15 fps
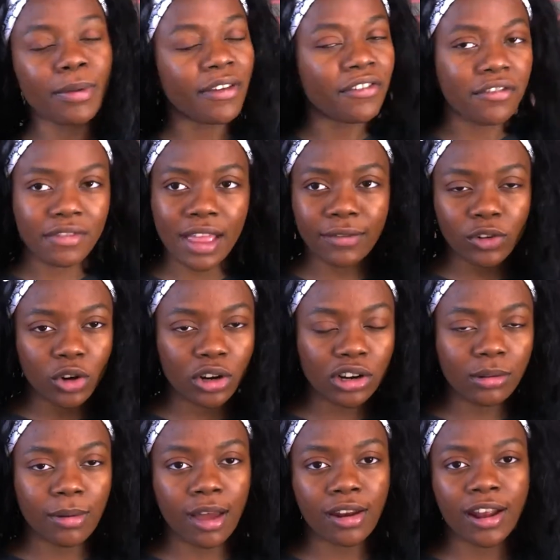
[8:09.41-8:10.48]
If you've never heard
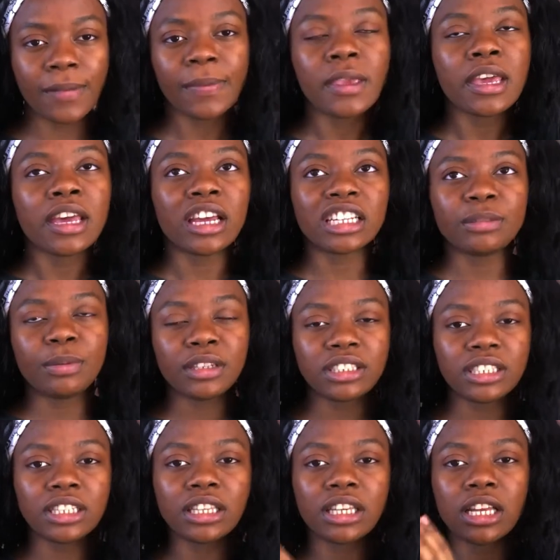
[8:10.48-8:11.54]
about it, it's
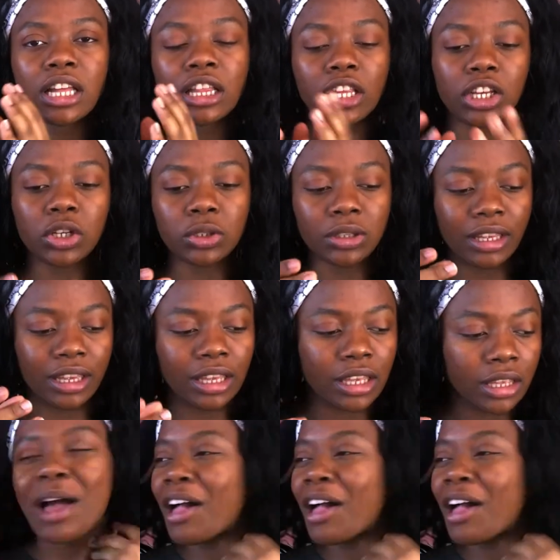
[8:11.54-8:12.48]
basically a little like,